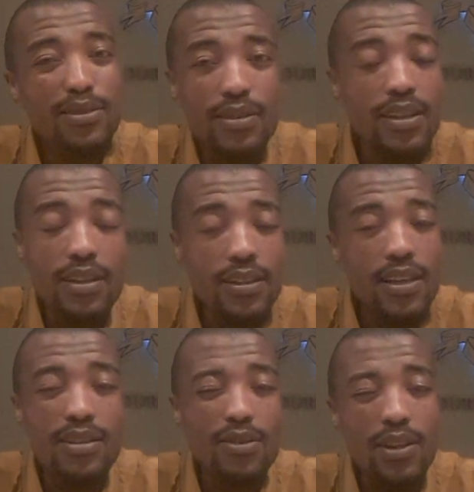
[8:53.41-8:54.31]
thinking
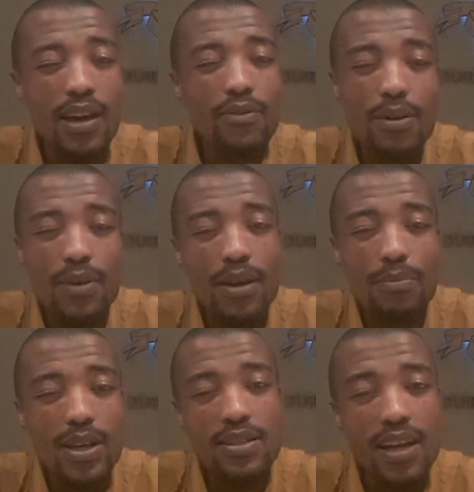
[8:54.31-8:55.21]
that they will have a
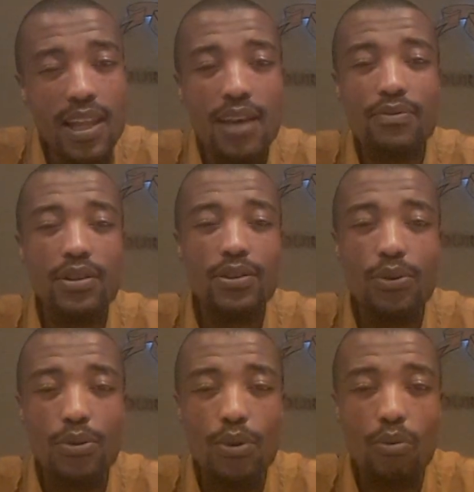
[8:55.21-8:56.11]
better life in
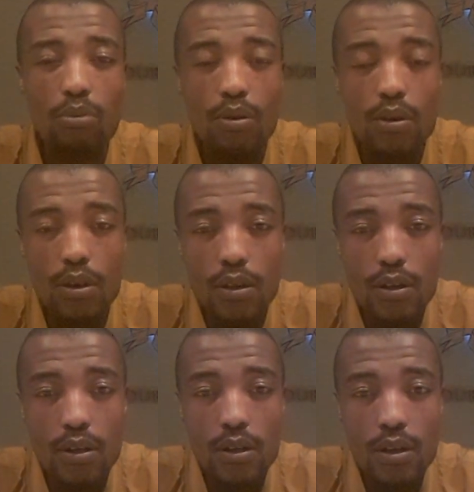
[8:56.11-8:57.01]
Europe.
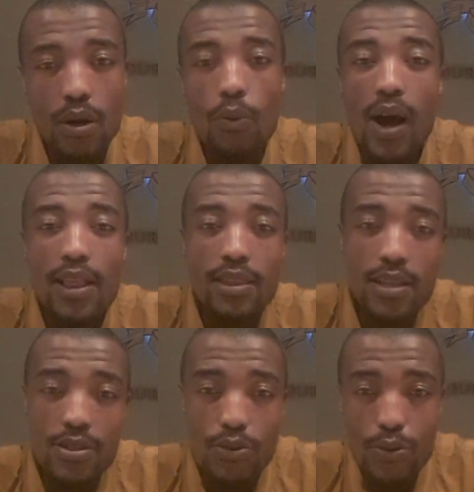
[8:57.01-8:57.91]
While
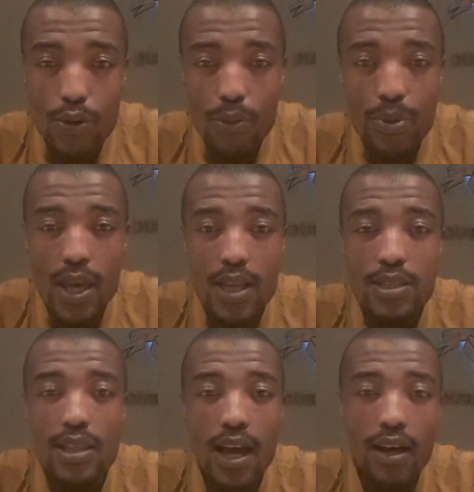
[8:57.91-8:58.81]
these
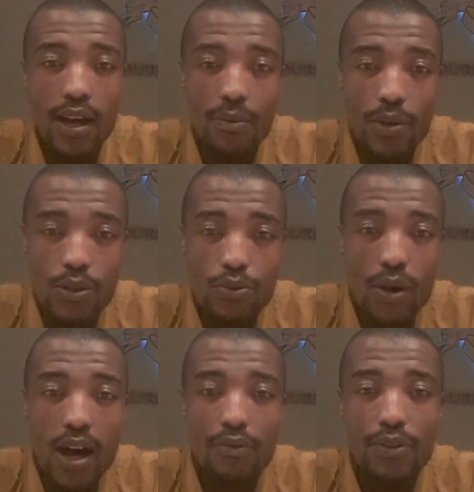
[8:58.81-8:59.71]
Europeans, they are coming to
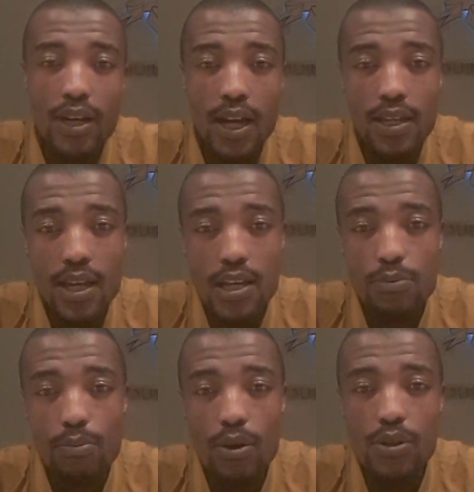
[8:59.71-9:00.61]
Africa and
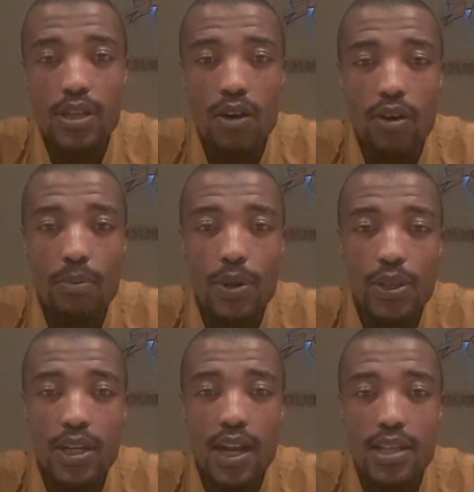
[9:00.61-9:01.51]
exploit our
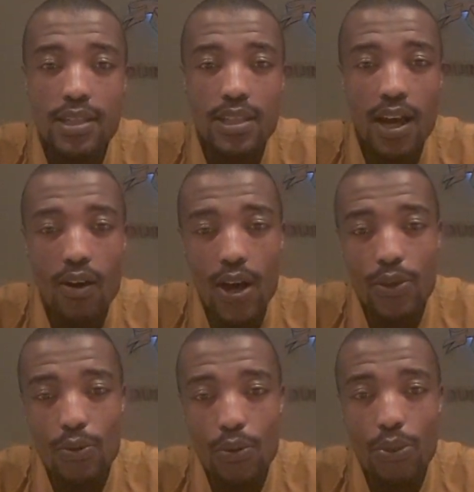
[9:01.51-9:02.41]
minerals, and our
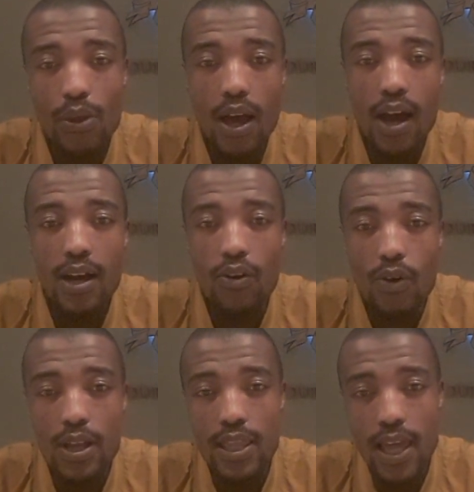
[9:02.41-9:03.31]
youth are
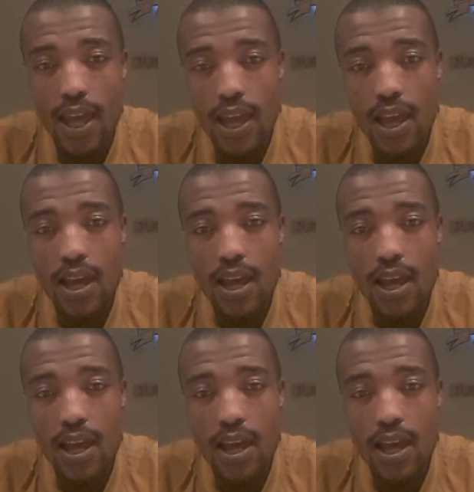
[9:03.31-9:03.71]
going there